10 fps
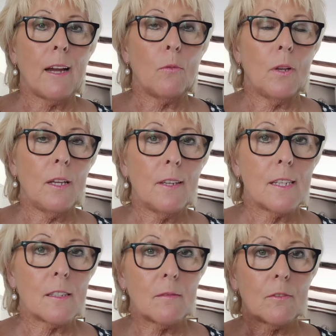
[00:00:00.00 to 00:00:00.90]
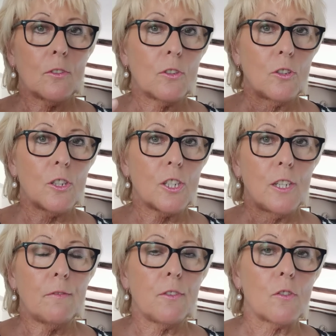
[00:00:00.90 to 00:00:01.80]
Well, I think it's going to
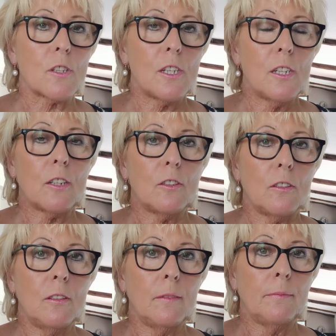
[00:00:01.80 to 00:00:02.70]
turn full circle